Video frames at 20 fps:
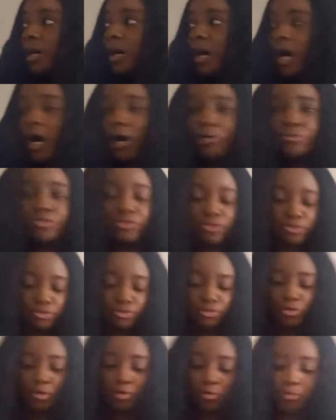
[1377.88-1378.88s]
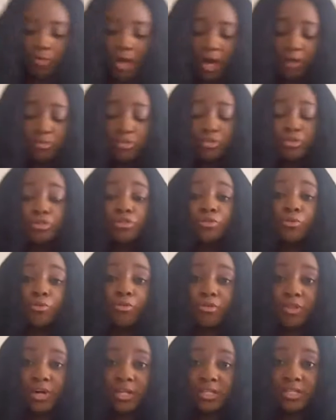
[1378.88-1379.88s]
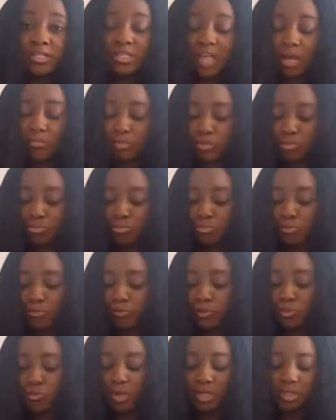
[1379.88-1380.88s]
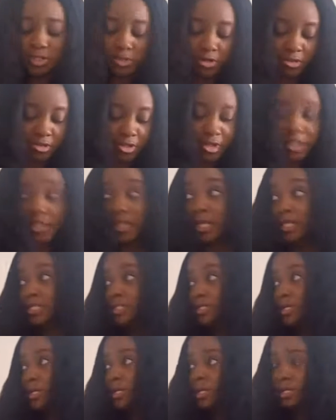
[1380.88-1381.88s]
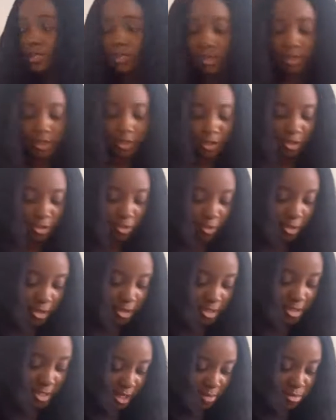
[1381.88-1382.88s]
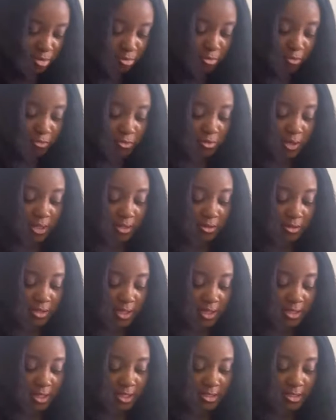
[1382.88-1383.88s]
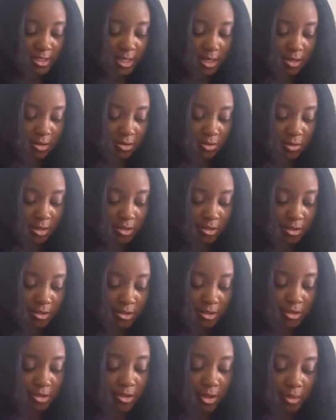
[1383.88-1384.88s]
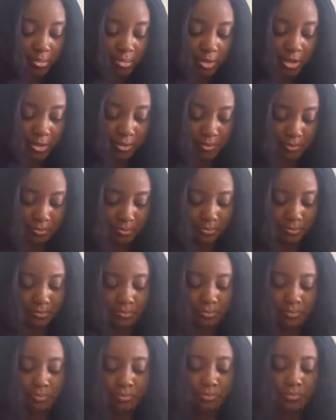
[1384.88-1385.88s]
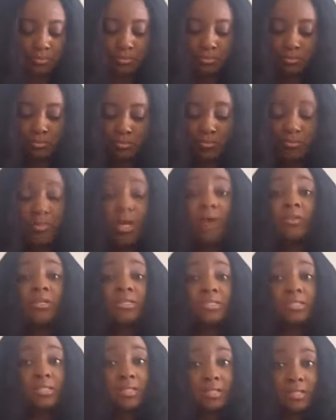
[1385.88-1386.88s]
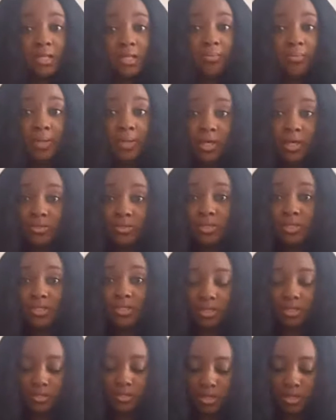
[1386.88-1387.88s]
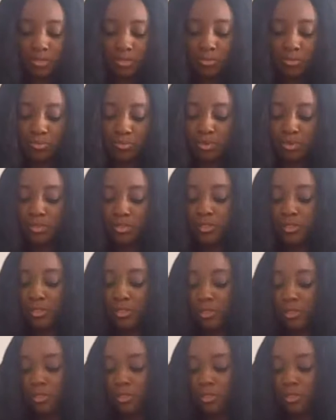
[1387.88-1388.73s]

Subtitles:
how do you know that it's time to move to another letter? You know it time to move to another letter or another number. Now, these things apply to letters and numbers.